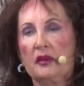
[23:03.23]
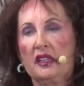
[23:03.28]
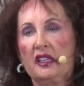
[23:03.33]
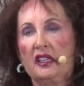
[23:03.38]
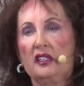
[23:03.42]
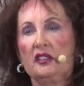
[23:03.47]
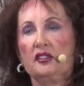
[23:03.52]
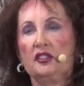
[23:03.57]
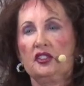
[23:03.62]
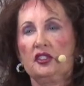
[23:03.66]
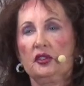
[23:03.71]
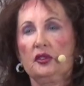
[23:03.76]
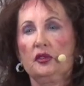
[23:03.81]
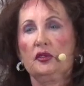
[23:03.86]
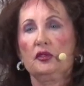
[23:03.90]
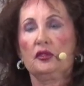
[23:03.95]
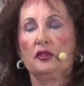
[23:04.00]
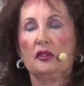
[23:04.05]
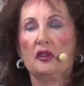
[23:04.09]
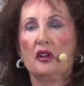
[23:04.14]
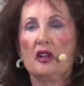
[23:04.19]

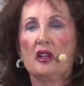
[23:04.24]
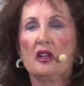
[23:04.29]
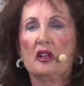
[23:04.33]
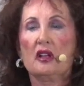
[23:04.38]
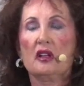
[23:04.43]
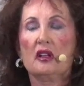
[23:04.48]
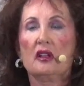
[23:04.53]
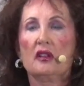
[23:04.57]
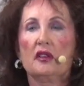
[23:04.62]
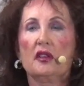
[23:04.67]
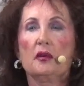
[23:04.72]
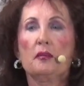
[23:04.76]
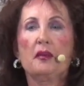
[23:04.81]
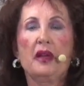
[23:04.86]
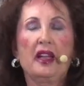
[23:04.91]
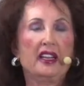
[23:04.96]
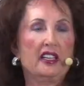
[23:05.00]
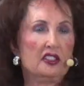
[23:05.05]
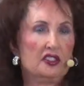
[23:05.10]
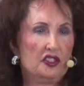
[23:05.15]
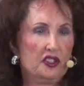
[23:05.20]
into the
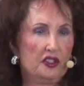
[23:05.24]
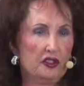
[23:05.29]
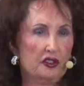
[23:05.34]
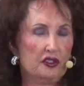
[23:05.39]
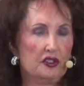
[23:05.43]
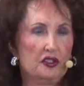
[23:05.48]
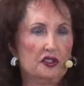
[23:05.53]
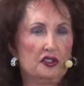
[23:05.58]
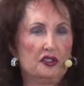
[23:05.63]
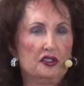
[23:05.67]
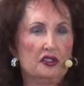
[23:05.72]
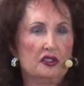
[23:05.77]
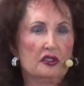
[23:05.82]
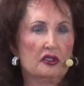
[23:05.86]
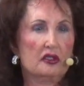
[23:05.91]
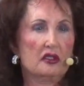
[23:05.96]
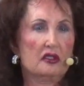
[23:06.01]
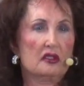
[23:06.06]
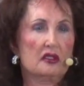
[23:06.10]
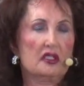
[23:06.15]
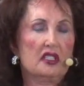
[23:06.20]
megachurch
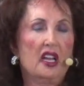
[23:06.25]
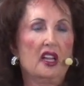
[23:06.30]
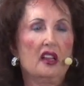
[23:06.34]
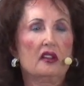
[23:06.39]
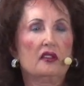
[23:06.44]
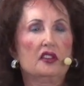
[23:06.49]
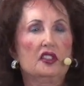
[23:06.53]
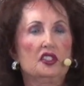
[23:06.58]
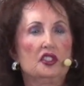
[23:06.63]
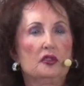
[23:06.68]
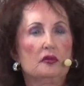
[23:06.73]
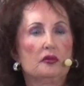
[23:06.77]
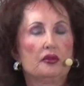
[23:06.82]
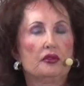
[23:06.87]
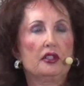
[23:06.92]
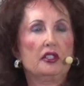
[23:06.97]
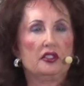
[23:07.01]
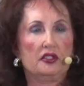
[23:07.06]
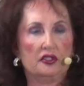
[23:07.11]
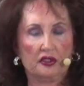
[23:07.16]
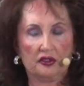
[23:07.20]
television
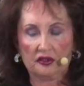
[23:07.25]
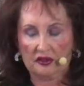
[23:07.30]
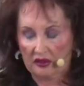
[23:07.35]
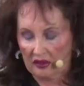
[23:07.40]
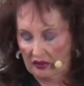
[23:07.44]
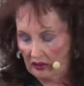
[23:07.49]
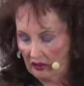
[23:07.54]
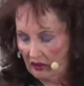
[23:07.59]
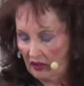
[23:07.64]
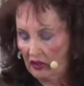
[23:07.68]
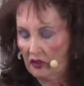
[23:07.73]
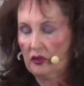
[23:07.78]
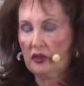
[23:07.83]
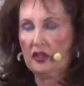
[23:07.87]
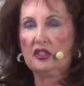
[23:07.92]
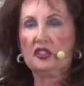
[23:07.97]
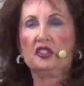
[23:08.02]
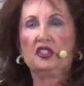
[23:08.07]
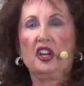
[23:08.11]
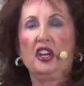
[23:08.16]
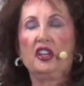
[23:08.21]
preachers. You
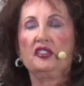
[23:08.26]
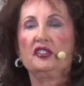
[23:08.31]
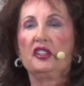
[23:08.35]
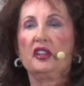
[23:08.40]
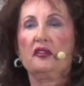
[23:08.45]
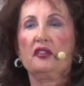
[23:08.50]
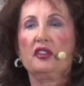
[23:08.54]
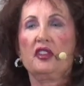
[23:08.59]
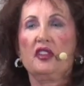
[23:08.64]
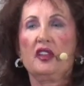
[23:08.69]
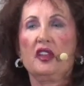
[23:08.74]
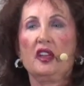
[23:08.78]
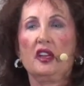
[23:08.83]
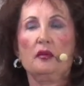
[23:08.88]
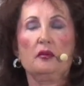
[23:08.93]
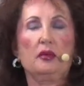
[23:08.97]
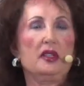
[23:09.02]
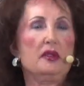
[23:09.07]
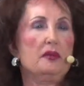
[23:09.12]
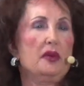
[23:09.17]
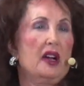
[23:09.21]
can change everything,
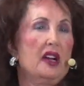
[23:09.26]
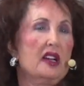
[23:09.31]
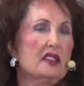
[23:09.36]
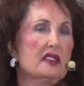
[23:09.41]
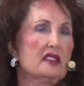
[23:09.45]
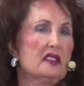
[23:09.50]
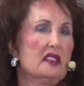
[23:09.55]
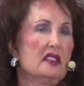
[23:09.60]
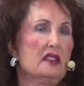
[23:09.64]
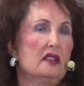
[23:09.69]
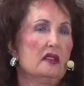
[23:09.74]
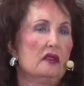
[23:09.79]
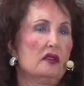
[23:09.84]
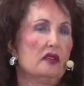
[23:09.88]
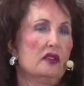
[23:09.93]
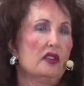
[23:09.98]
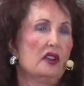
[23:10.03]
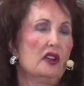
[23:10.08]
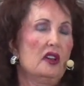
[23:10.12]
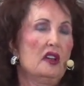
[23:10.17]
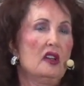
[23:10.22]
be
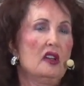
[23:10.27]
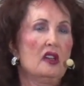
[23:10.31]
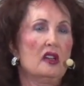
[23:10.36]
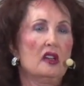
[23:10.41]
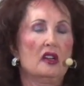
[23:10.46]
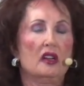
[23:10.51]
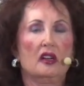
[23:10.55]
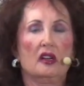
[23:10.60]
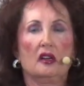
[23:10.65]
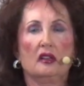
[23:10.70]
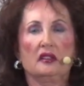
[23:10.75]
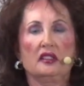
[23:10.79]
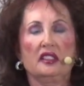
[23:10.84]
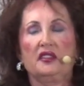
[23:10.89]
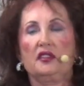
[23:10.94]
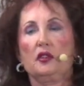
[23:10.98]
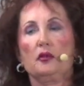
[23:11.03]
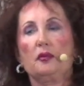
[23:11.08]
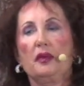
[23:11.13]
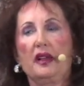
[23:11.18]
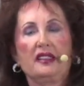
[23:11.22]
positive,
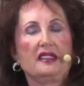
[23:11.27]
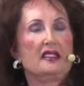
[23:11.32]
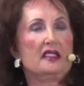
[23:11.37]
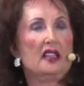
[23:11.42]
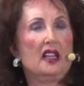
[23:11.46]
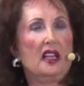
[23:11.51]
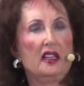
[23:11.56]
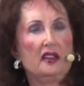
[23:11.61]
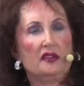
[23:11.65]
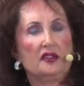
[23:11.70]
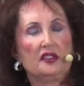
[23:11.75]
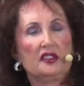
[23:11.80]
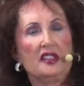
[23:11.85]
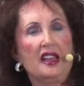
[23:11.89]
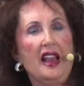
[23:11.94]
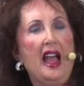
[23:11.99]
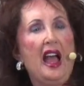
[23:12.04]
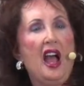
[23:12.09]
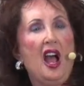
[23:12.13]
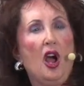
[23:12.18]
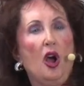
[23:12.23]
live your best life
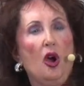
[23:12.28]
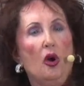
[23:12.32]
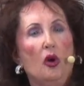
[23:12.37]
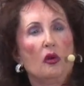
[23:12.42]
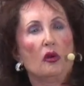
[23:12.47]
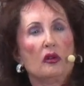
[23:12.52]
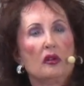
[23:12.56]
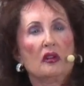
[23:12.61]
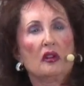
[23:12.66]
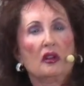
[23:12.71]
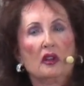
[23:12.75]
now.